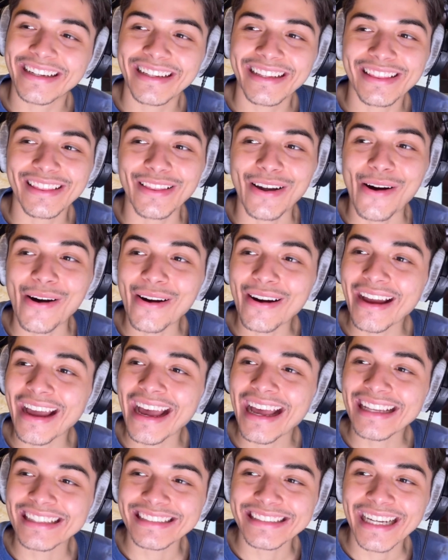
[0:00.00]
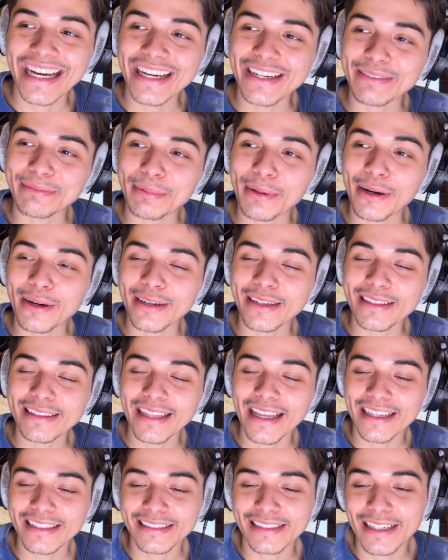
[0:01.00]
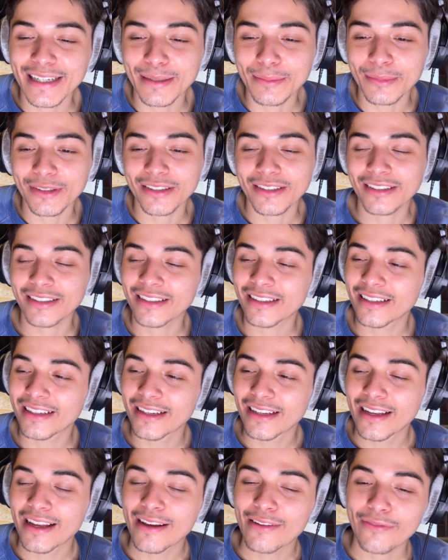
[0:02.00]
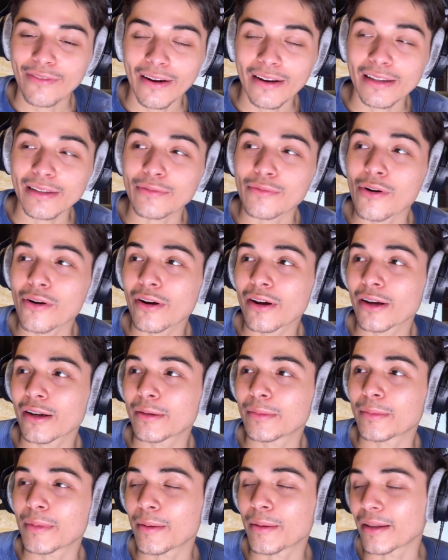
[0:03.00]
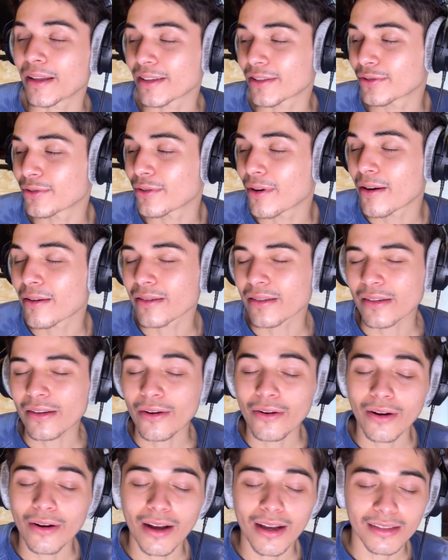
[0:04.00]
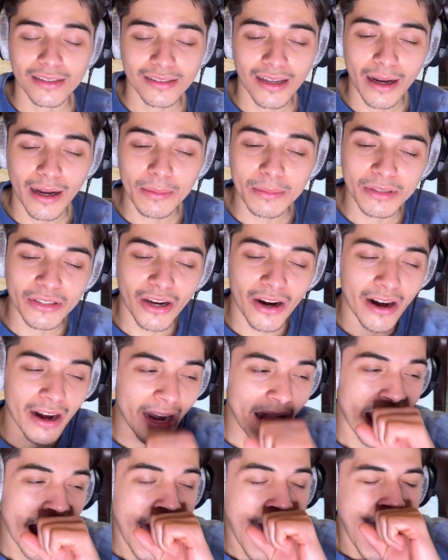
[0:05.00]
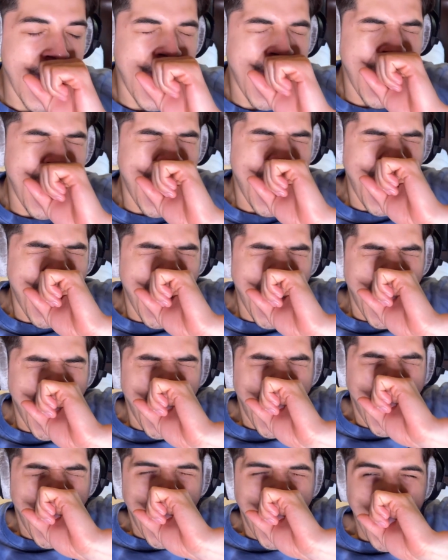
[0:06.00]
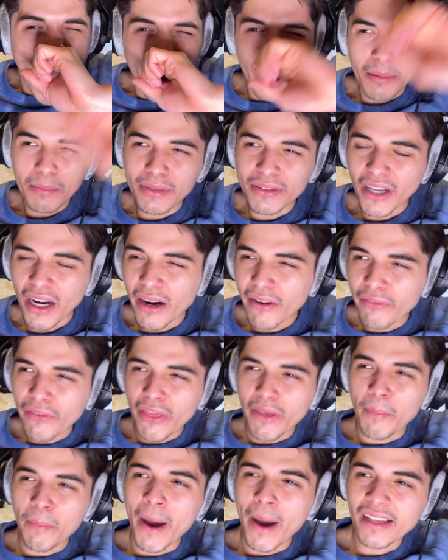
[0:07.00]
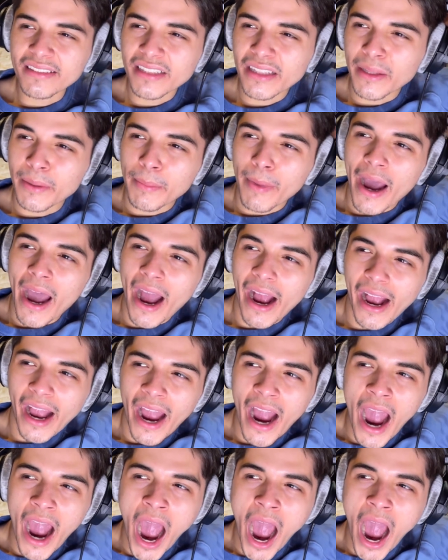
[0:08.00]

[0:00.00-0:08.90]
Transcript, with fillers: long ass night of partying last night, bruh. Finally woke up maybe like two hours ago, guys. I'm sorry. I'm sorry for the mess in the back.